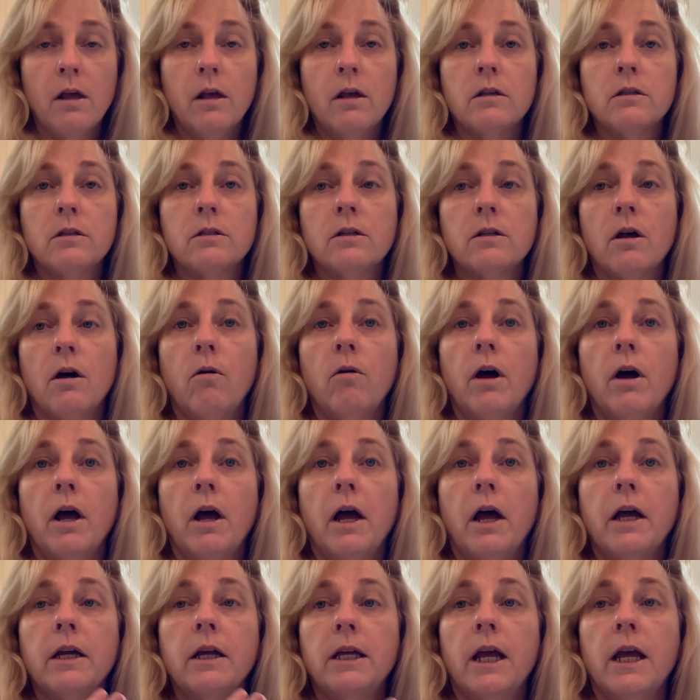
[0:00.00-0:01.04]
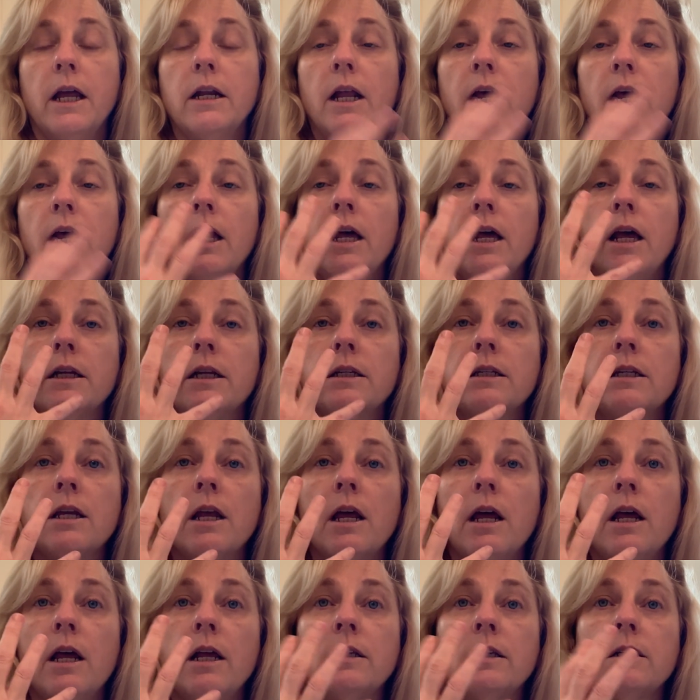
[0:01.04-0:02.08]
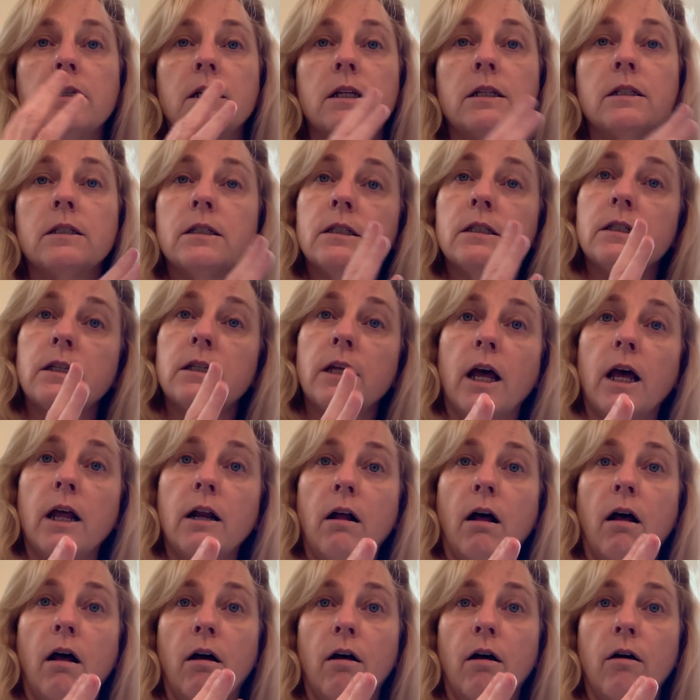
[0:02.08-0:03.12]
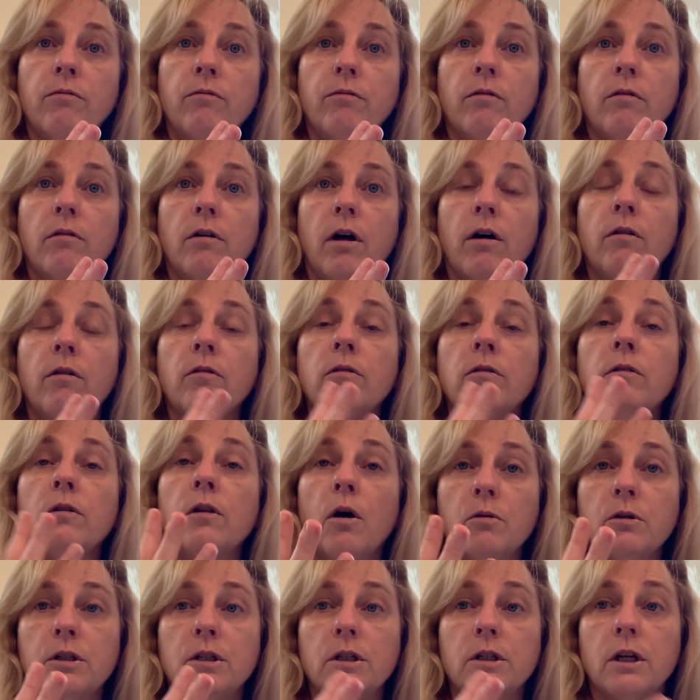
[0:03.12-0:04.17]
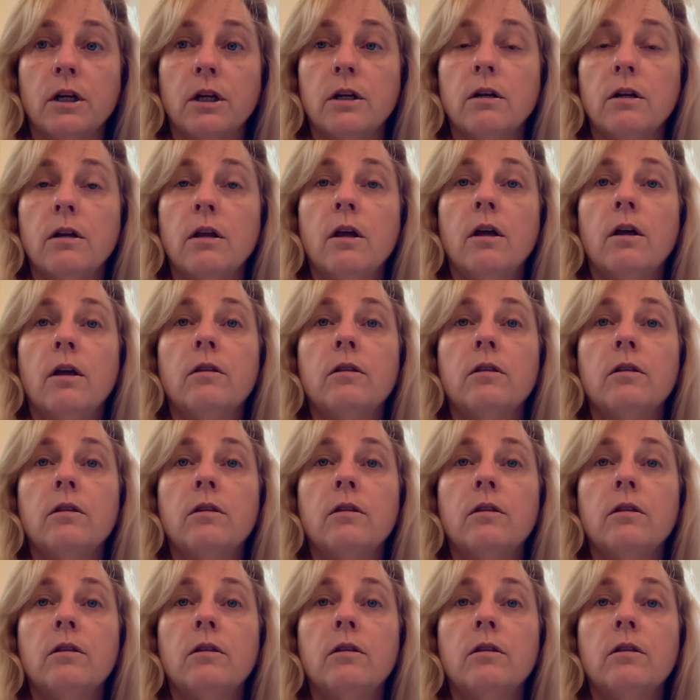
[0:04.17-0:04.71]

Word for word: So again, it's it's instead of a lotion,